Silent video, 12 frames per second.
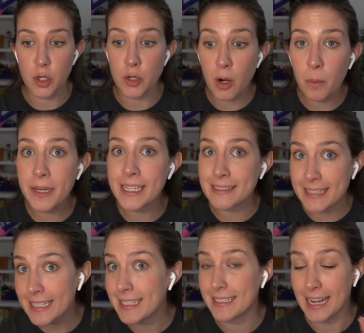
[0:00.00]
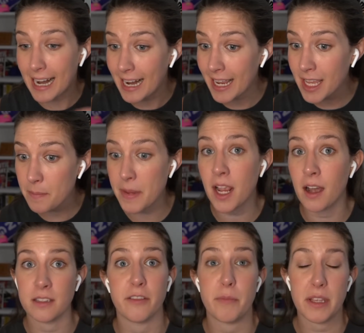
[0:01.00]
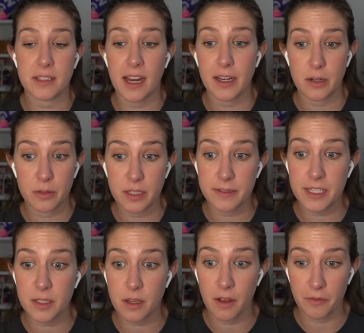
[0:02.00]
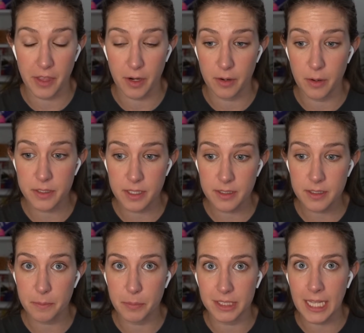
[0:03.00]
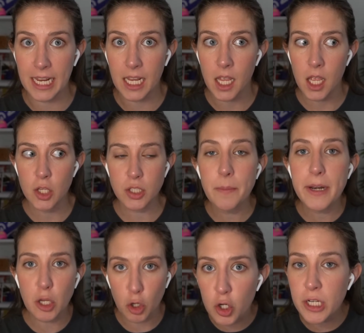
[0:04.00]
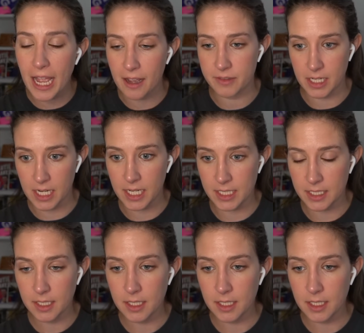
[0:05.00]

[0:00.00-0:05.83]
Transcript: nobody did die because of misdiagnoses of theranosis, but like somebody could have died.